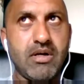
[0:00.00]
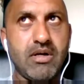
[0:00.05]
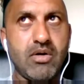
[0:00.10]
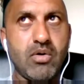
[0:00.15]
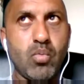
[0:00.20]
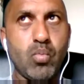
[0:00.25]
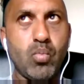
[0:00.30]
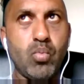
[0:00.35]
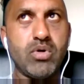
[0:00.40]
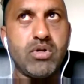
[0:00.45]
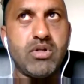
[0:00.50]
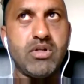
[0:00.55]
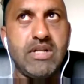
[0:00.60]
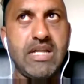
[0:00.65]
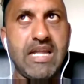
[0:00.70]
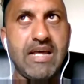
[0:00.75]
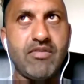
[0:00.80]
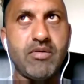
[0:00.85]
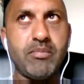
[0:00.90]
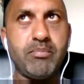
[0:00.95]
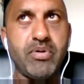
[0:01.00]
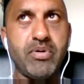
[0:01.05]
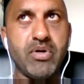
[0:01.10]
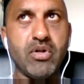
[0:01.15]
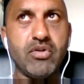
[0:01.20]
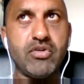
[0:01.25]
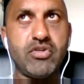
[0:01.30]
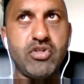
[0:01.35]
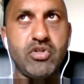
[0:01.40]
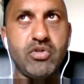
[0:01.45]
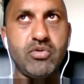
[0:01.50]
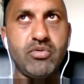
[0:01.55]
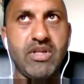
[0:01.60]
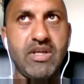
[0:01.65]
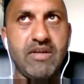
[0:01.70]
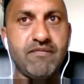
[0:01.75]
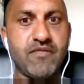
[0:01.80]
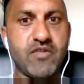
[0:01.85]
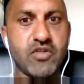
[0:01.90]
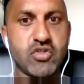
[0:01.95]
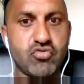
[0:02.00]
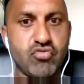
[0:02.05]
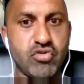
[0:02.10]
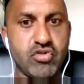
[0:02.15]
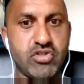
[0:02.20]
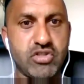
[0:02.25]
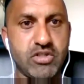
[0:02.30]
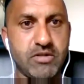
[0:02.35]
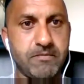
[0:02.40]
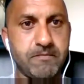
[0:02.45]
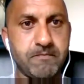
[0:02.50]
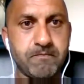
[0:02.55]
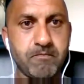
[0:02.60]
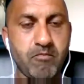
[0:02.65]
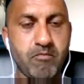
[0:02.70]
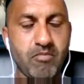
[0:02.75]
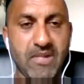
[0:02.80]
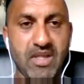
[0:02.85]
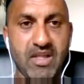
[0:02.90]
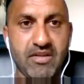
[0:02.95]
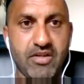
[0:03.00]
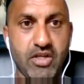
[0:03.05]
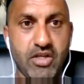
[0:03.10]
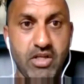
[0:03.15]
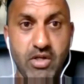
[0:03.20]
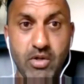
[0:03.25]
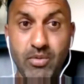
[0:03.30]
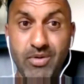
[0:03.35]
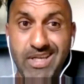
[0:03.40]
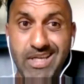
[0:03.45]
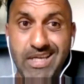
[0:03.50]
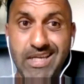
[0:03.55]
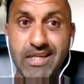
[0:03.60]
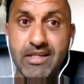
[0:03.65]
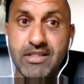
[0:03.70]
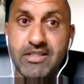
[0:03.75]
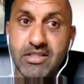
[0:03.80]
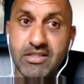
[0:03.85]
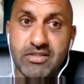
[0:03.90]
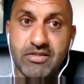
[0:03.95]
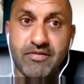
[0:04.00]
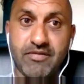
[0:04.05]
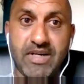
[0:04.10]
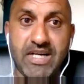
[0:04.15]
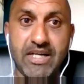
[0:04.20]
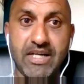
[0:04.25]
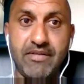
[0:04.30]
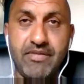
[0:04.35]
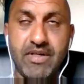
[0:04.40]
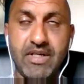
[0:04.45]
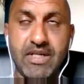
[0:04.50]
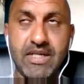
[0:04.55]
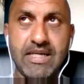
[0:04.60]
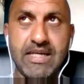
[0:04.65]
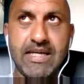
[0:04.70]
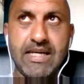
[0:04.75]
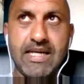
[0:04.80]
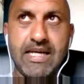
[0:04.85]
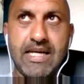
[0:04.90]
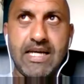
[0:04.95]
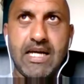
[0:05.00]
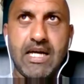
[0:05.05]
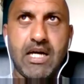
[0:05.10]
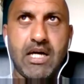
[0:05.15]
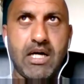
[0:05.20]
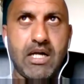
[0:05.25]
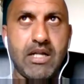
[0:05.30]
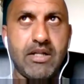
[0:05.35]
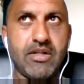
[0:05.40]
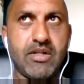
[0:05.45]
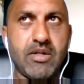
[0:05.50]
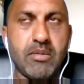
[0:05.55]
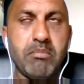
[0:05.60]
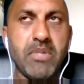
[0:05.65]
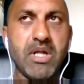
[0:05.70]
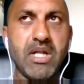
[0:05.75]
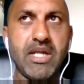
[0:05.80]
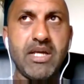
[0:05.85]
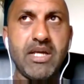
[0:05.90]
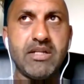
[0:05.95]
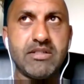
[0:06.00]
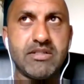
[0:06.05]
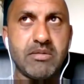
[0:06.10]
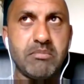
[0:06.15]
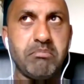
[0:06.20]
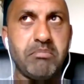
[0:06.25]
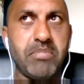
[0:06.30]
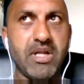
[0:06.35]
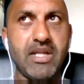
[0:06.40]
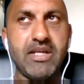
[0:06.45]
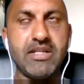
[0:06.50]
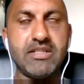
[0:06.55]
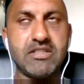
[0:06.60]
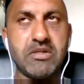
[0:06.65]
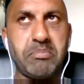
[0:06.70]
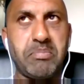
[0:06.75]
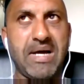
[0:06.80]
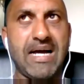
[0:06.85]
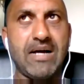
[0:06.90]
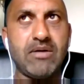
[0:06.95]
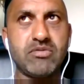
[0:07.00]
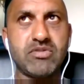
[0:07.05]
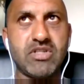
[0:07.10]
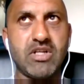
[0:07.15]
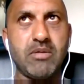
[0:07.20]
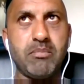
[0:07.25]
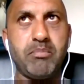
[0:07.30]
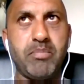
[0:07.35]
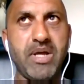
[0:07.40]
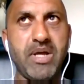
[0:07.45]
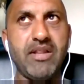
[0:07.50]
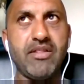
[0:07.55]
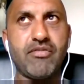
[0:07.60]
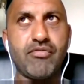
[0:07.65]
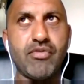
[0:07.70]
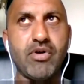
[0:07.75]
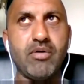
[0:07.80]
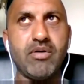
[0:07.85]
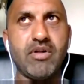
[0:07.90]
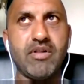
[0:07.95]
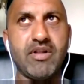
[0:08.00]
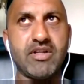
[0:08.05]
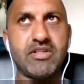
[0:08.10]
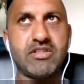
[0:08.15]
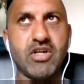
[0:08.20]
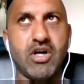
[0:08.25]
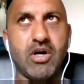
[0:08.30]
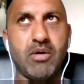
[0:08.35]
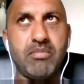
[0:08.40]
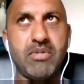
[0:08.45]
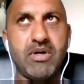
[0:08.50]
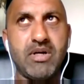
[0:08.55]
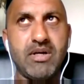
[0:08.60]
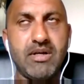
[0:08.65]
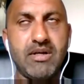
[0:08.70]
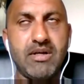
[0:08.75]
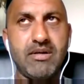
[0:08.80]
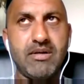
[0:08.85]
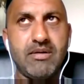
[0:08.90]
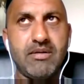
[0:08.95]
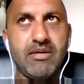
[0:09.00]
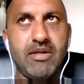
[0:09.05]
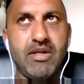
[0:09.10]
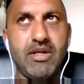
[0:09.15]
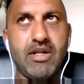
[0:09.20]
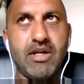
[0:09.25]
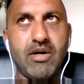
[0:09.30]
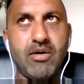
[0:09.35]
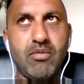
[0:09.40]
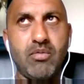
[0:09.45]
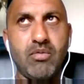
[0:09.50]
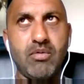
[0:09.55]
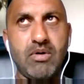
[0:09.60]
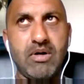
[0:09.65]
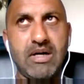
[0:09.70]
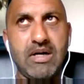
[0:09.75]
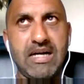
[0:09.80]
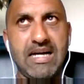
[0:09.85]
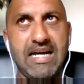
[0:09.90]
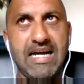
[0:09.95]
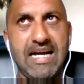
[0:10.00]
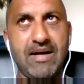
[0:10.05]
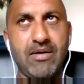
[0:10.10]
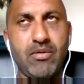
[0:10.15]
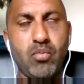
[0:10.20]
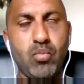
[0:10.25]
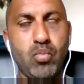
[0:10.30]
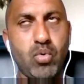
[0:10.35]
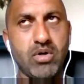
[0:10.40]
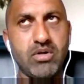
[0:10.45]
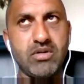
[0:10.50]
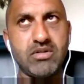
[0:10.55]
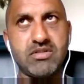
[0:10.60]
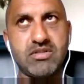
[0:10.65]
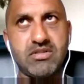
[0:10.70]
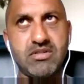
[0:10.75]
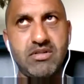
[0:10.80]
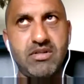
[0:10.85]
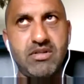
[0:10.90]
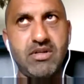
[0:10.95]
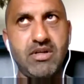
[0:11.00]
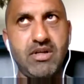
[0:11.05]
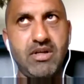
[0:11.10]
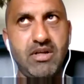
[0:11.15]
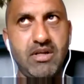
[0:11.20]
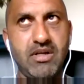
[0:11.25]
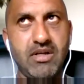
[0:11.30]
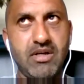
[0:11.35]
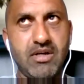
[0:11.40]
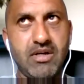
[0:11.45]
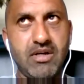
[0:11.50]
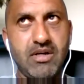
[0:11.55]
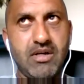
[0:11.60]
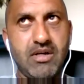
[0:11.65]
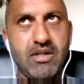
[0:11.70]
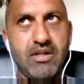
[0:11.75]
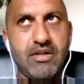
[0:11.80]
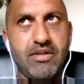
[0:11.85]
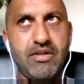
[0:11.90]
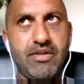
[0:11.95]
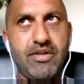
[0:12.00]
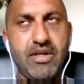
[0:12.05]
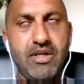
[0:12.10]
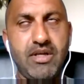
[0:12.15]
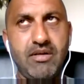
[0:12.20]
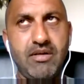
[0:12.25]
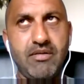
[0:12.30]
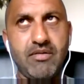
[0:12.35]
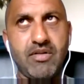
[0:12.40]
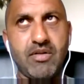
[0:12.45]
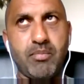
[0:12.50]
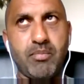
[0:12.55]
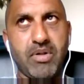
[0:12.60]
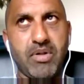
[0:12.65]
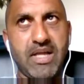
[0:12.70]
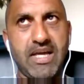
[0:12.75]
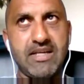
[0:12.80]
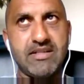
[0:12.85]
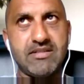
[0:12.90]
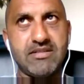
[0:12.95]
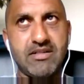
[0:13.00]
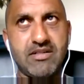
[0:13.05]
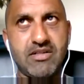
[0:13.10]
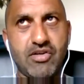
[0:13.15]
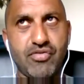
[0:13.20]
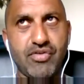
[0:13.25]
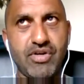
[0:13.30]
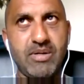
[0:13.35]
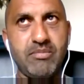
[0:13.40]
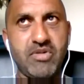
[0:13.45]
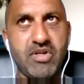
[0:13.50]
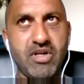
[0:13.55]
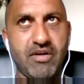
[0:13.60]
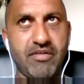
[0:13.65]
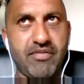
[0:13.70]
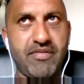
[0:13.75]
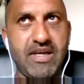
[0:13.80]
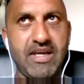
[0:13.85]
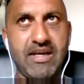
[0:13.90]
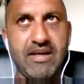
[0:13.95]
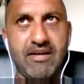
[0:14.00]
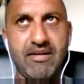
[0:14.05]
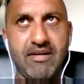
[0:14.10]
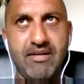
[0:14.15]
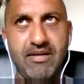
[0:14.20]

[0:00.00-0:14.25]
would never build you the infrastructure that you needed to survive. And the millions and billions of pounds that have been thrown at the top, you know, once the players had creamed off their